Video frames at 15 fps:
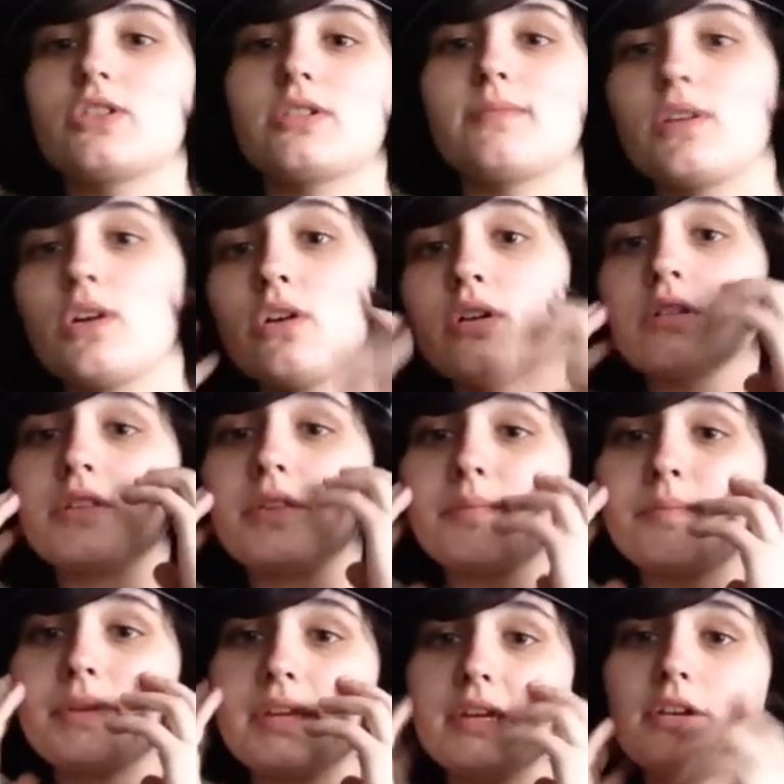I'm a girl
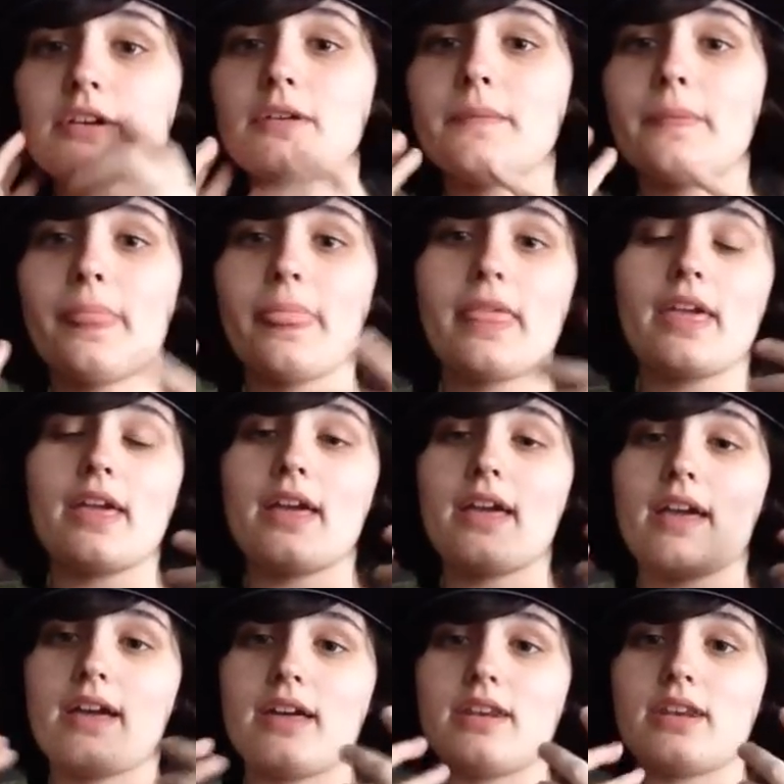up here,
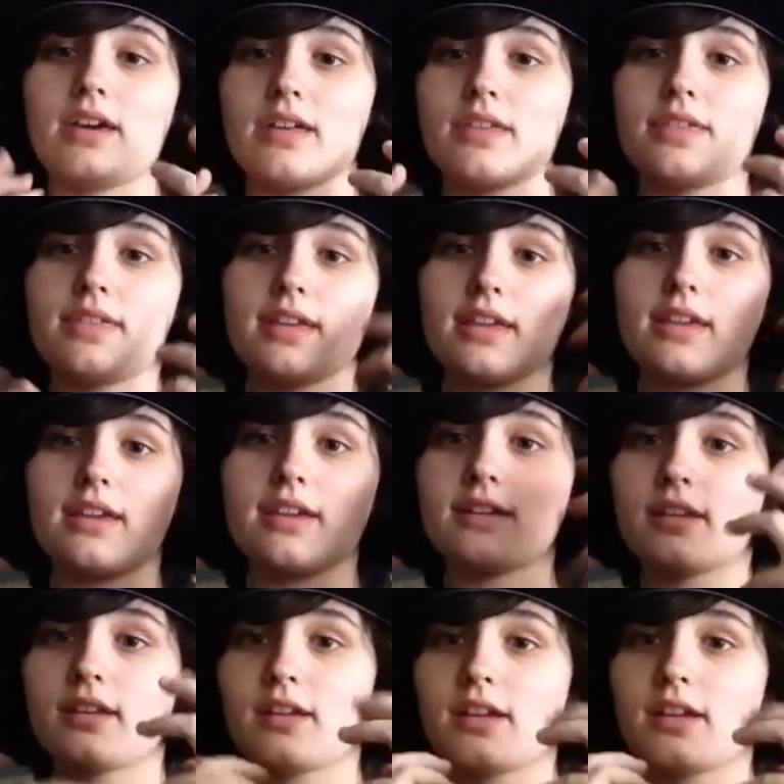and I think